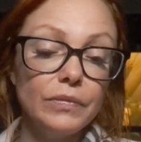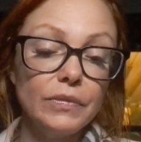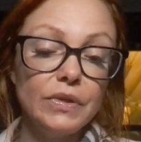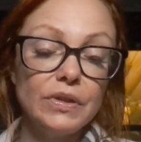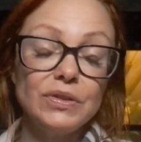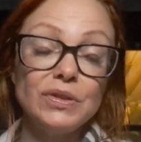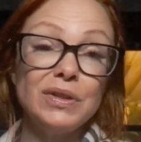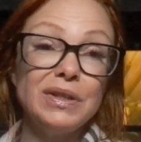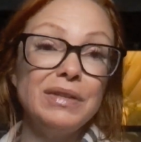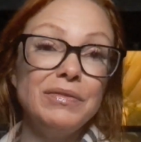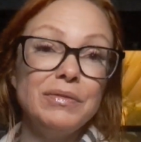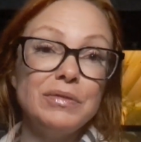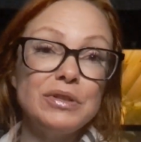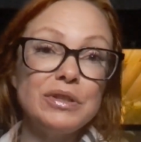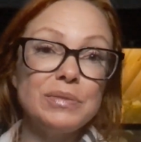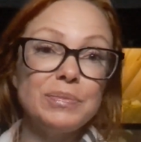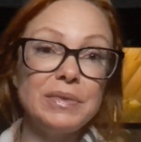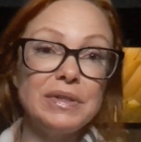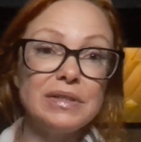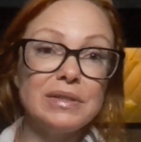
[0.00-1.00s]
This could even
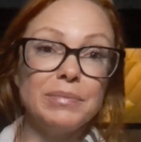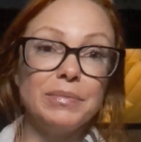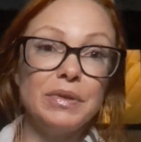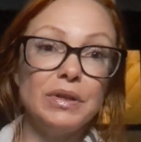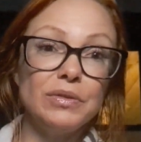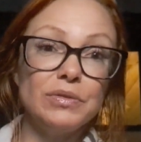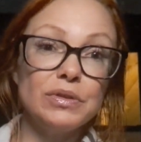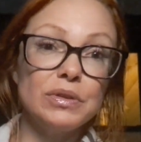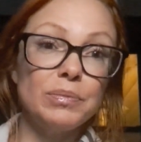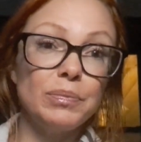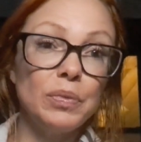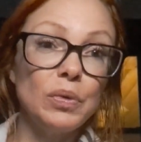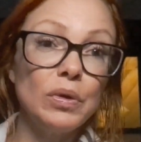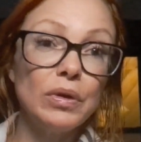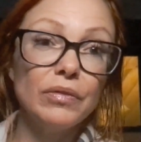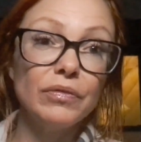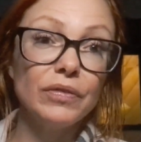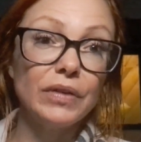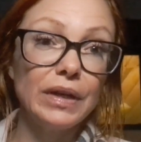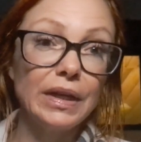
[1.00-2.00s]
just be somebody you
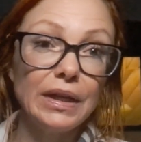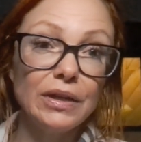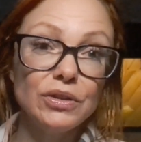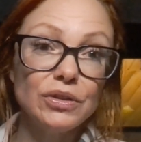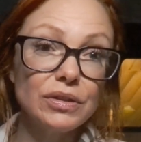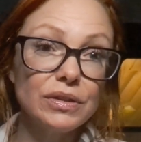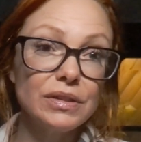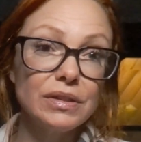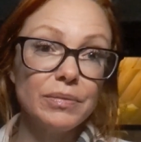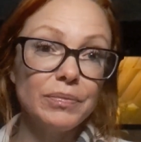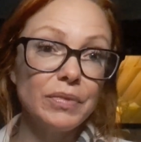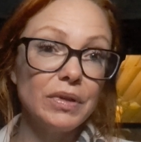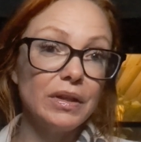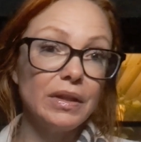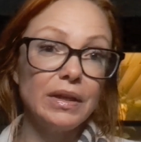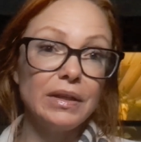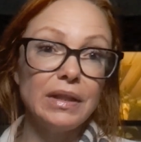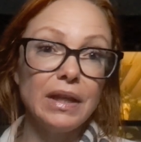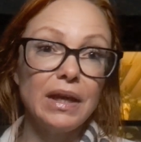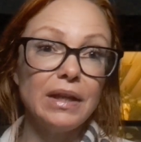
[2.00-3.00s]
support financially, something
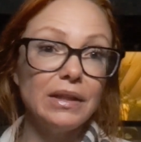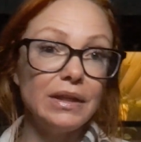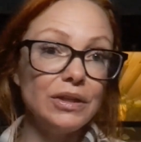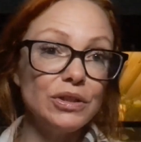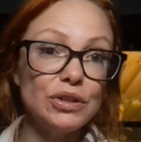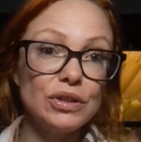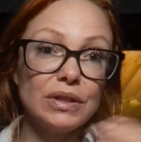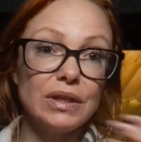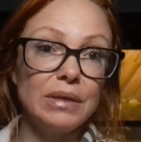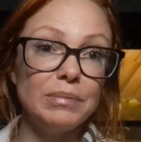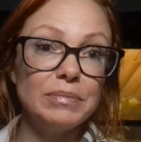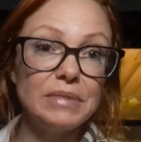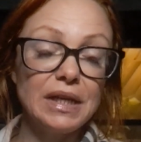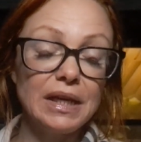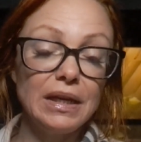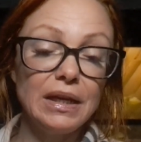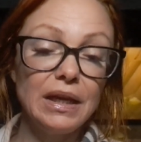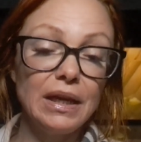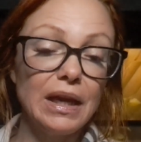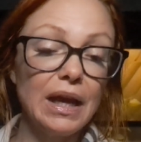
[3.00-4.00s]
like that, and they just keep
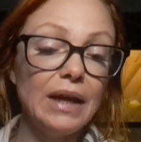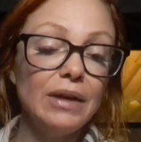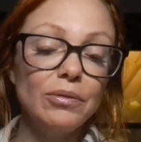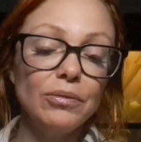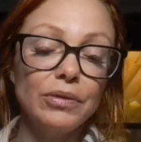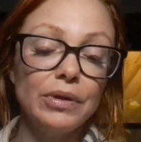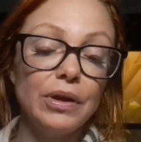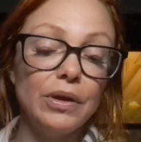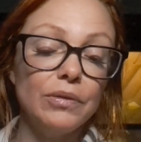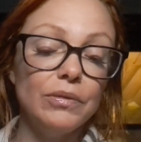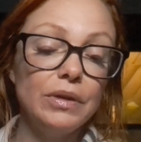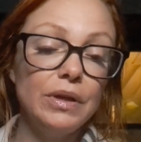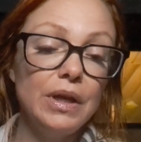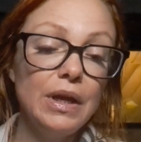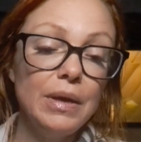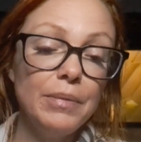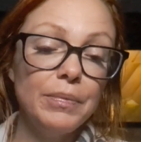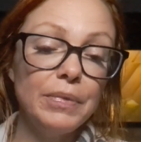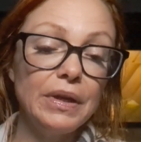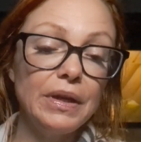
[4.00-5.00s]
taking. I don't know,
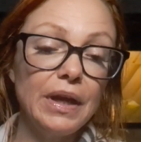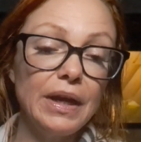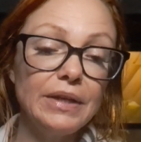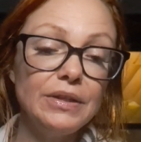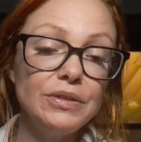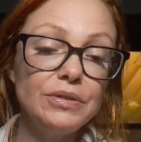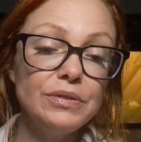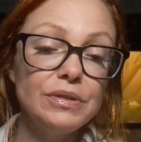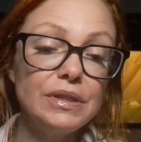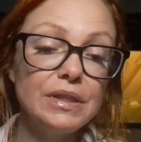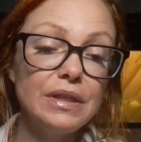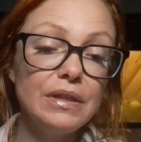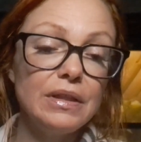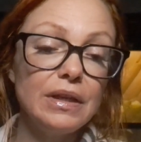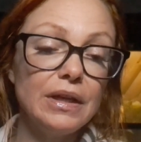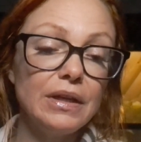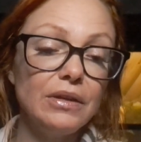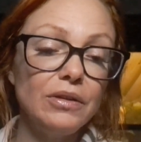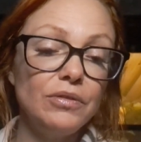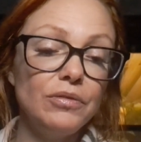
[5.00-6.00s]
but I do see
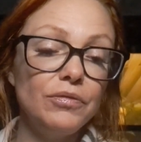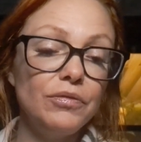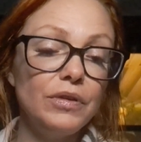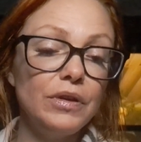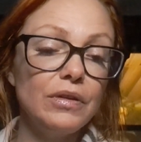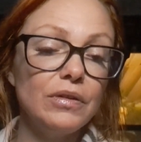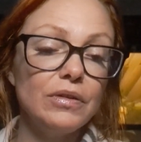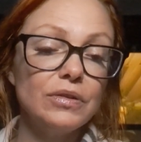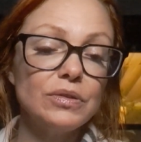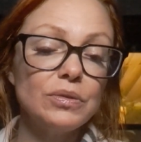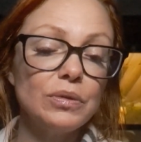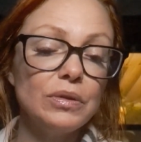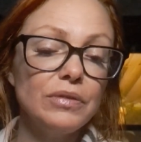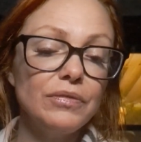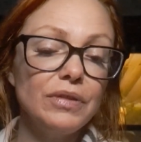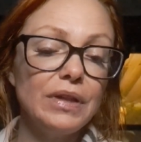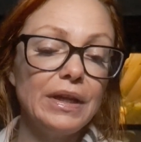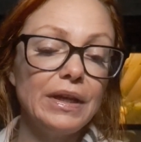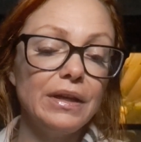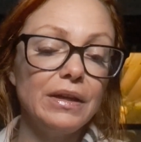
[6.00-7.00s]
that you feel sort
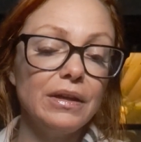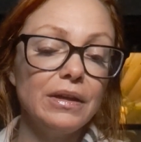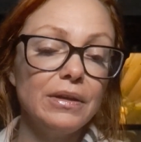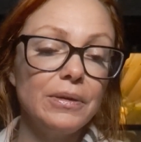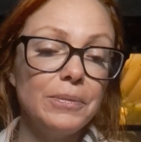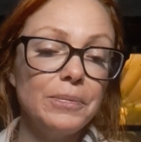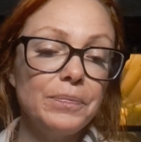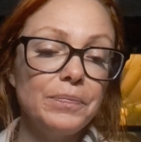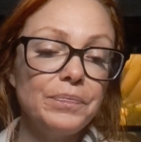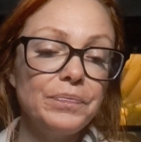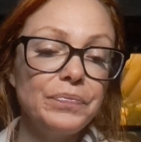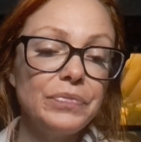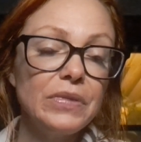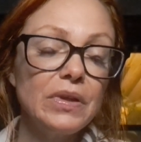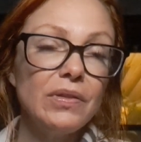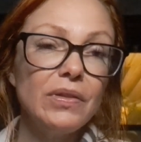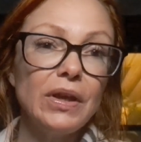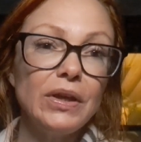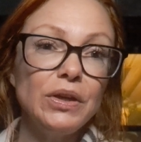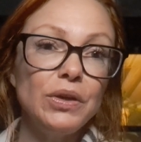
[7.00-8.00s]
of like
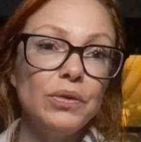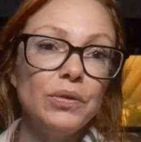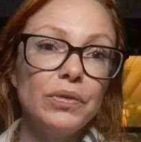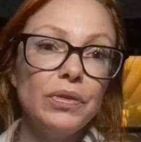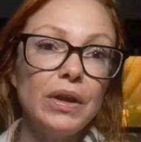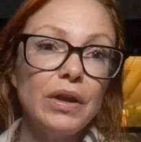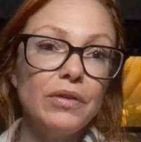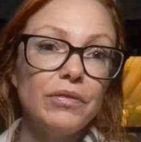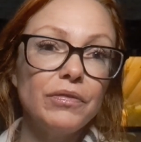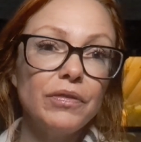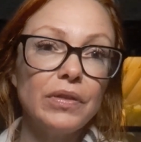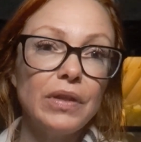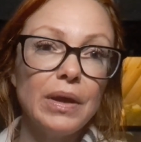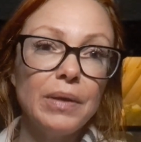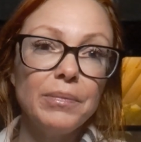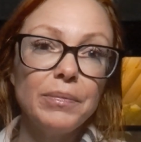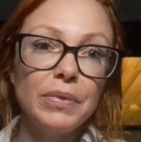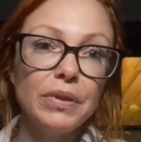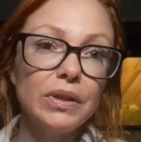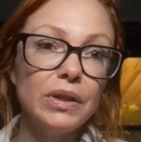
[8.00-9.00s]
you're there for
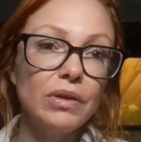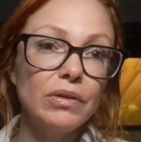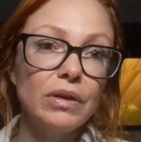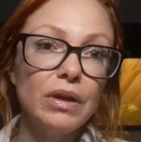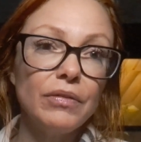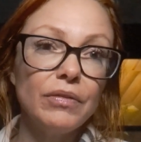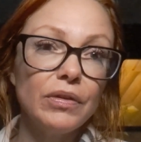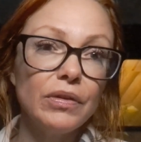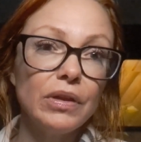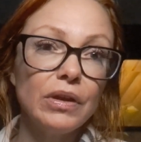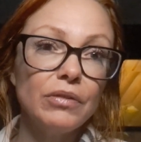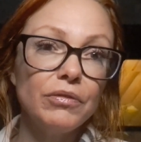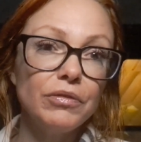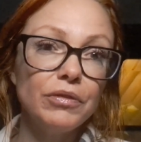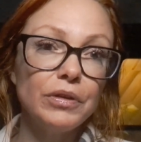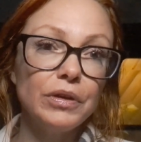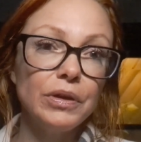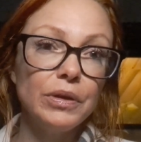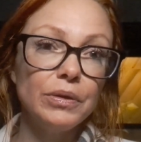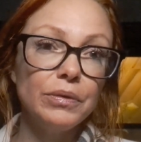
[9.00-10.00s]
them, but they're never there
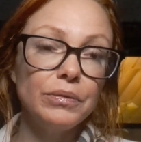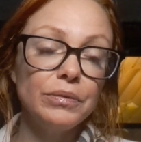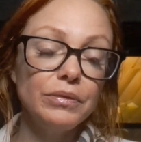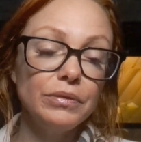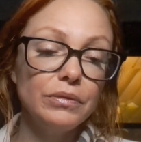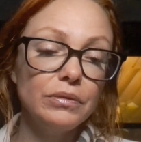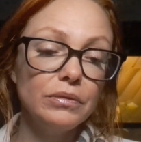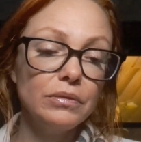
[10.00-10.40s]
for you.